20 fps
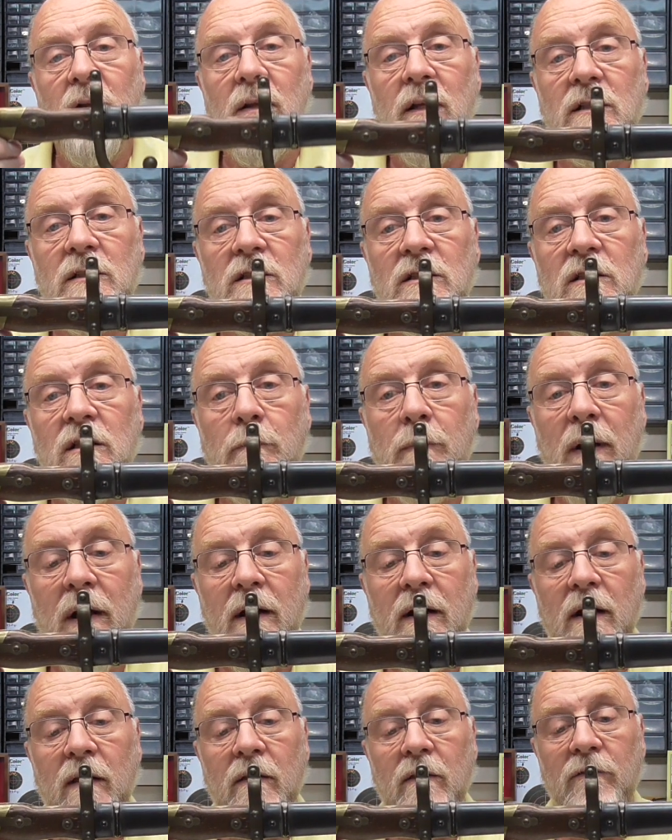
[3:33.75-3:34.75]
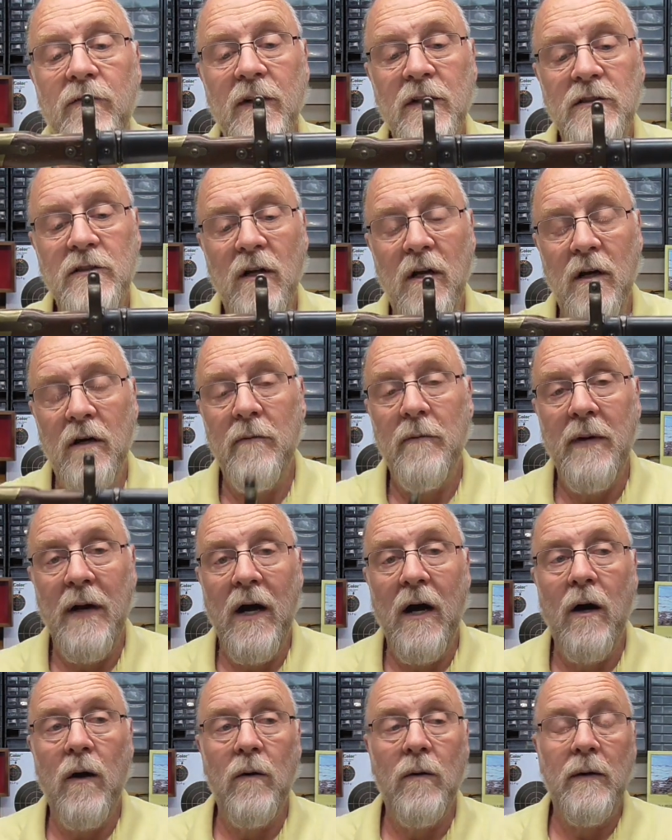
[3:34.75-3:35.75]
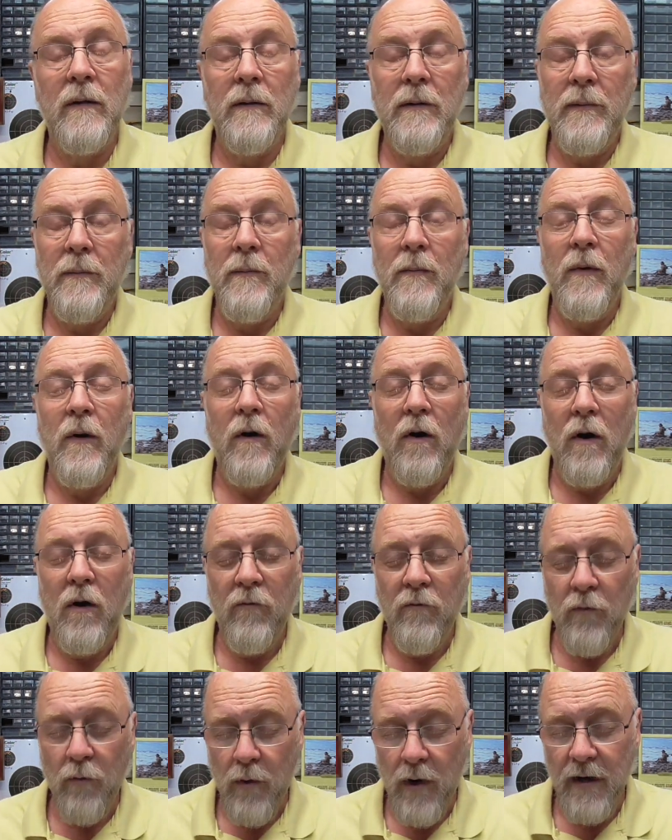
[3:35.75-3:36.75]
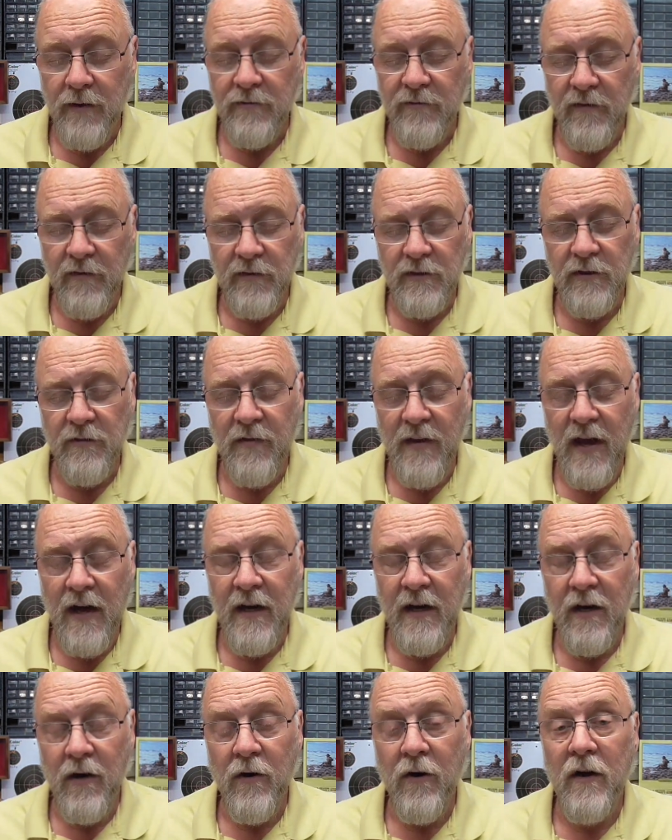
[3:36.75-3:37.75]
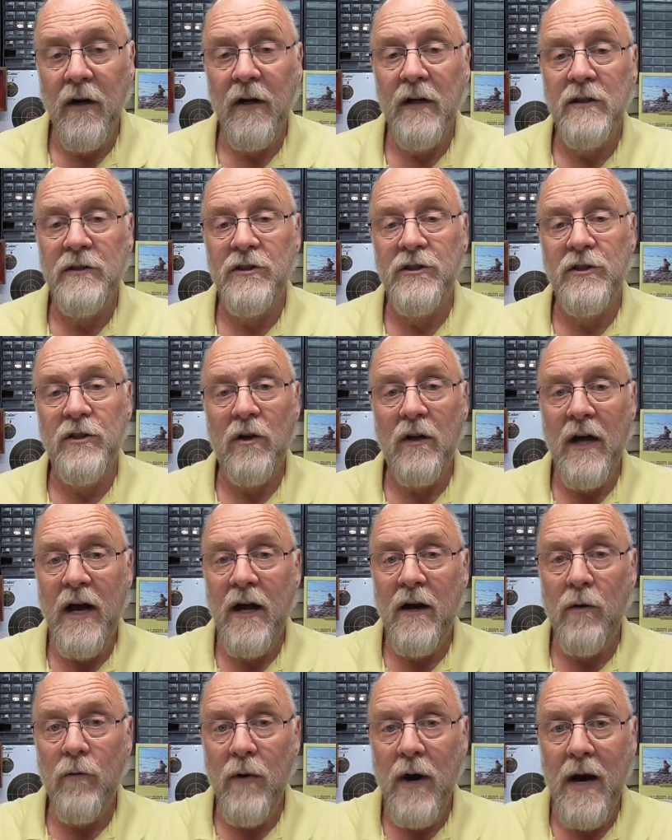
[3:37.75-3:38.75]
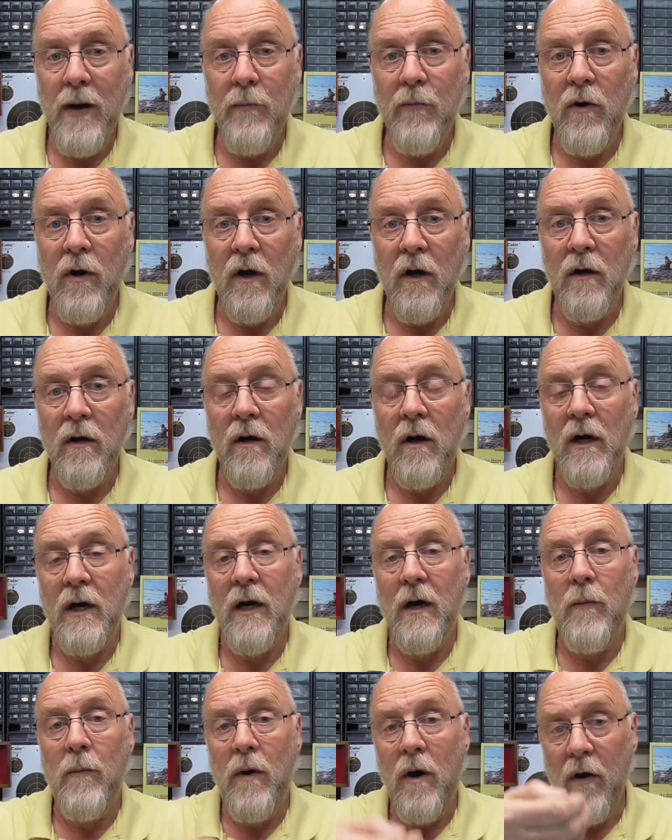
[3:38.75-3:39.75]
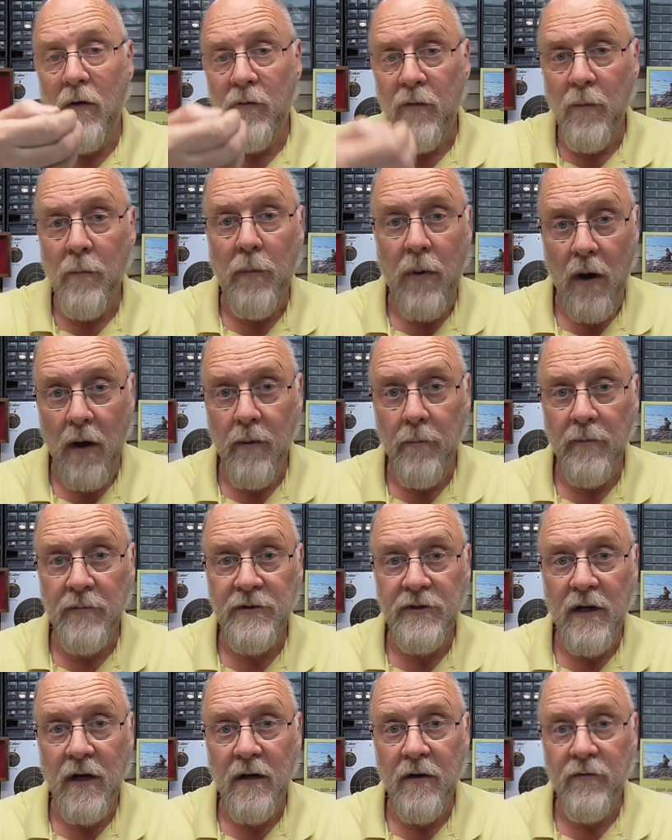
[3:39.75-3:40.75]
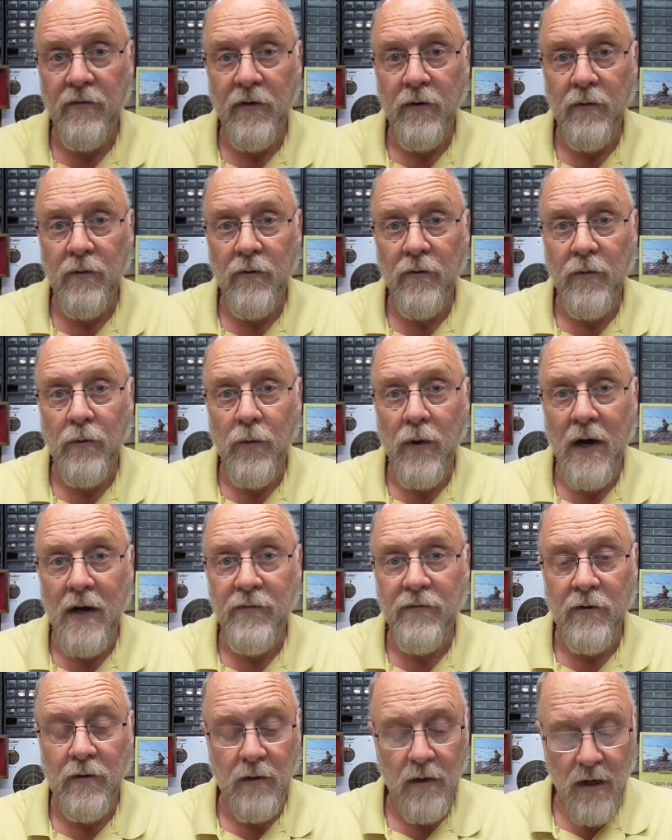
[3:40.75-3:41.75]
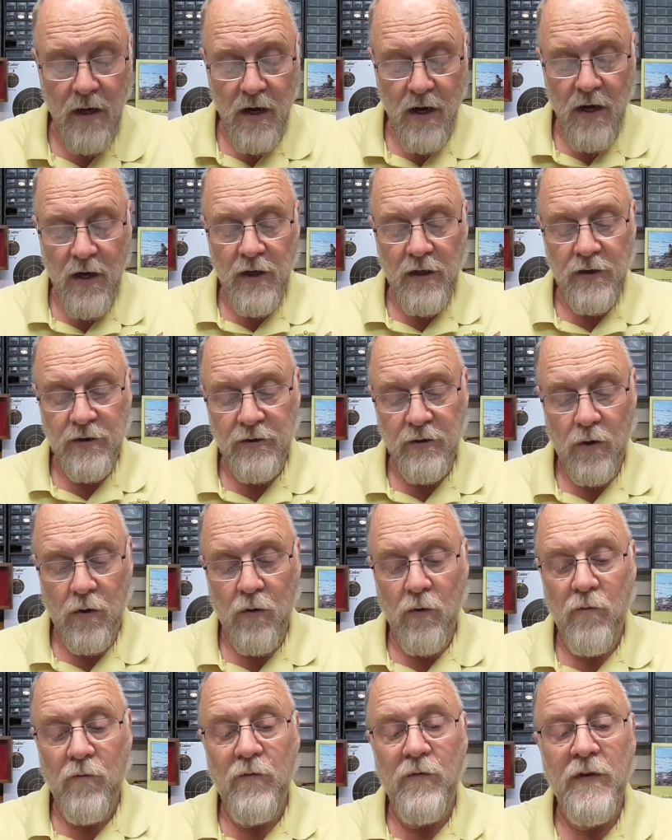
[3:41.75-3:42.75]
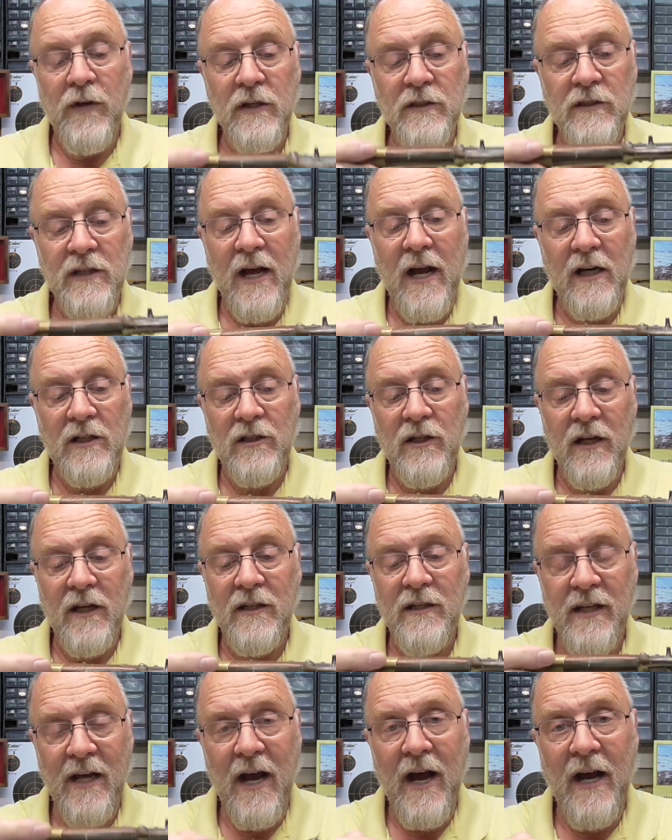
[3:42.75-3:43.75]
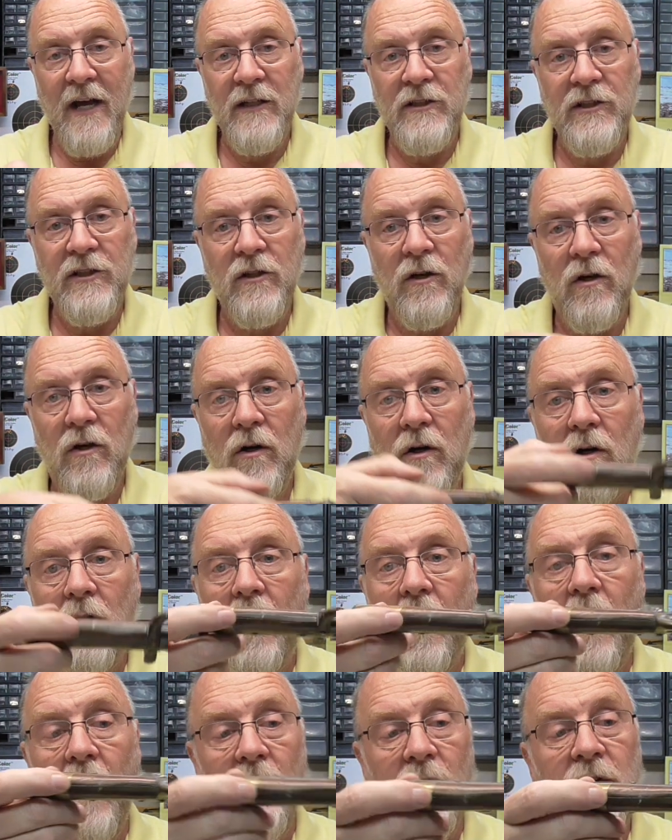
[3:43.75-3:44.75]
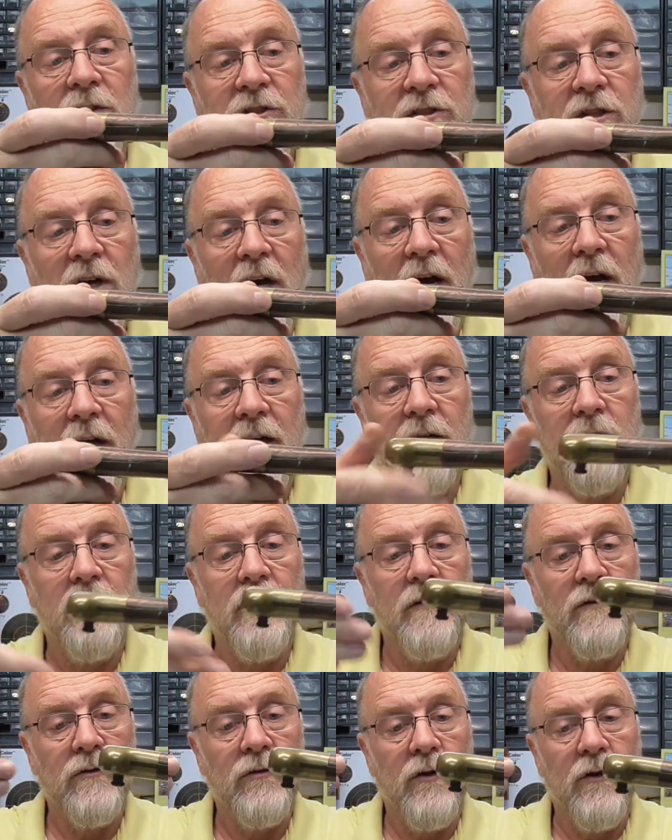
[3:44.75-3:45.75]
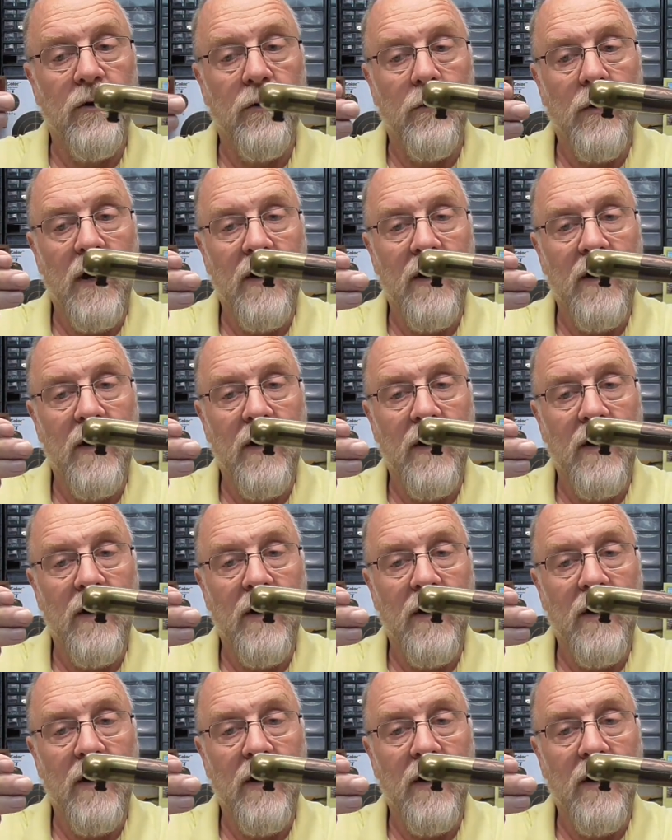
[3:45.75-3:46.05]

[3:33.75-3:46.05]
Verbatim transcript: this is the bayonet that fits on it. Now, the rifles of that era still had a ramrod on the bottom side of the, the rifle, so this actually attached on the side. So your